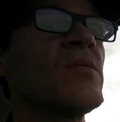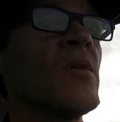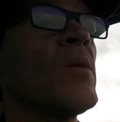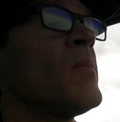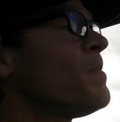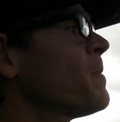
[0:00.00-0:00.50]

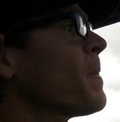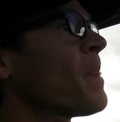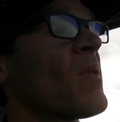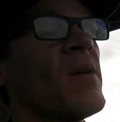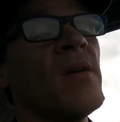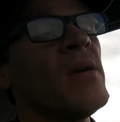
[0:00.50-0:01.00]
So,
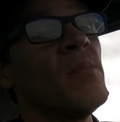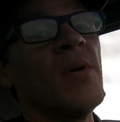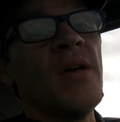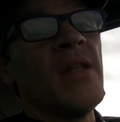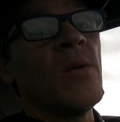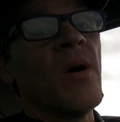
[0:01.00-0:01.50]

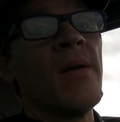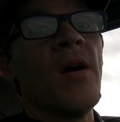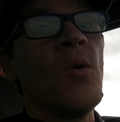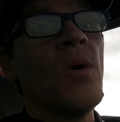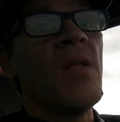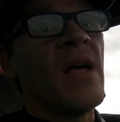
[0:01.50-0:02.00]
but anyway,
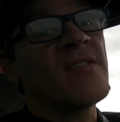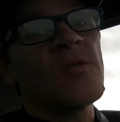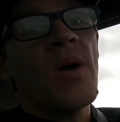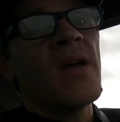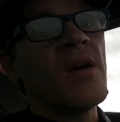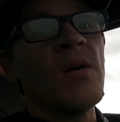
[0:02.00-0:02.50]
oh well, that's
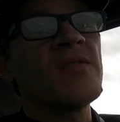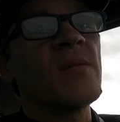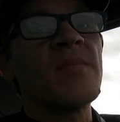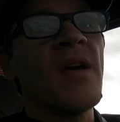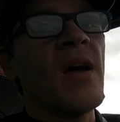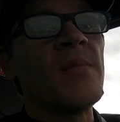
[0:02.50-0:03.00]
the way it goes
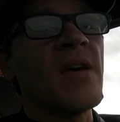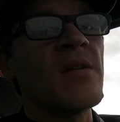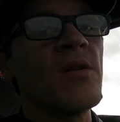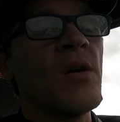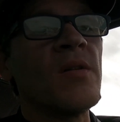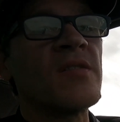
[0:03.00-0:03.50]
sometimes. I
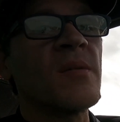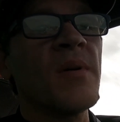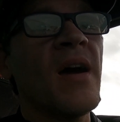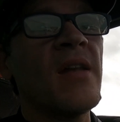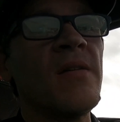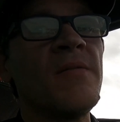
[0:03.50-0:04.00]
don't know, there's
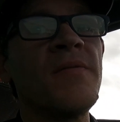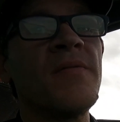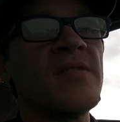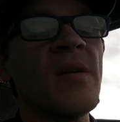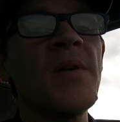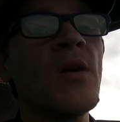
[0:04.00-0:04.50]

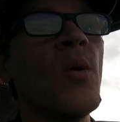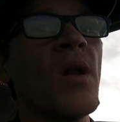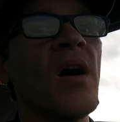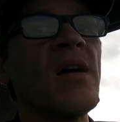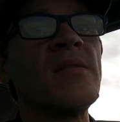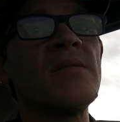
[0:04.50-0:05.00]
something going
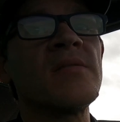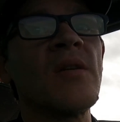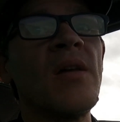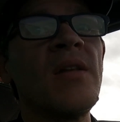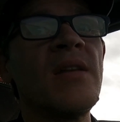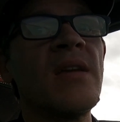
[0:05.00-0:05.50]
on. So
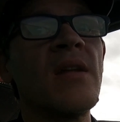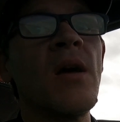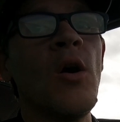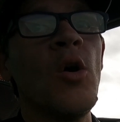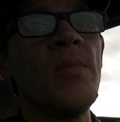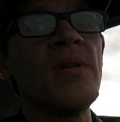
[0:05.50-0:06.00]
I need to get it
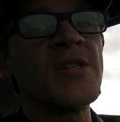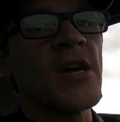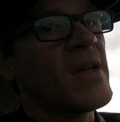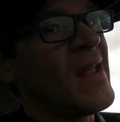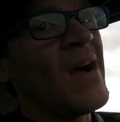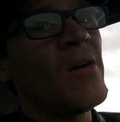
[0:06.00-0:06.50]
home and
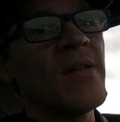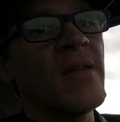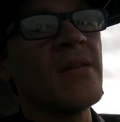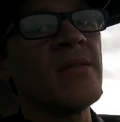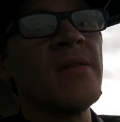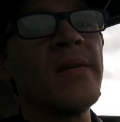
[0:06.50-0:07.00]
check it out
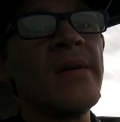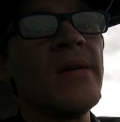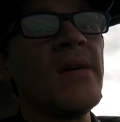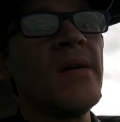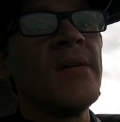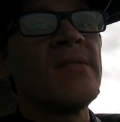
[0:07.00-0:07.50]
and
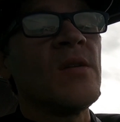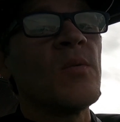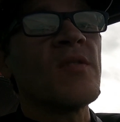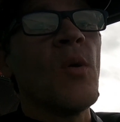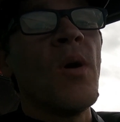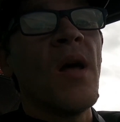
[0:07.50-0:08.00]
see
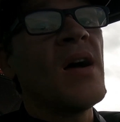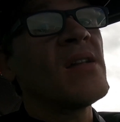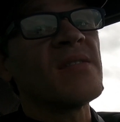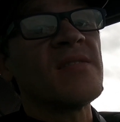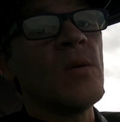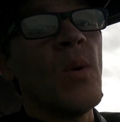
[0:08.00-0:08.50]
what's going on
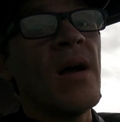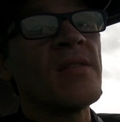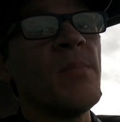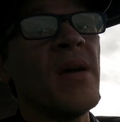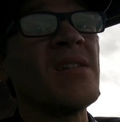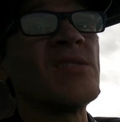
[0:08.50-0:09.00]
and see why
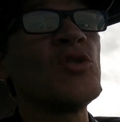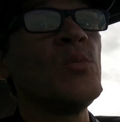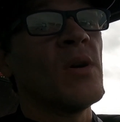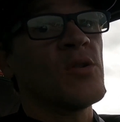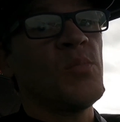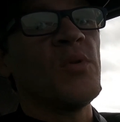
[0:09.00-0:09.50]
it's making too
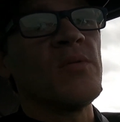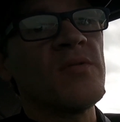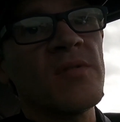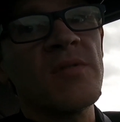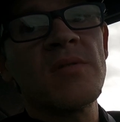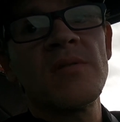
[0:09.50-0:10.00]
much boost.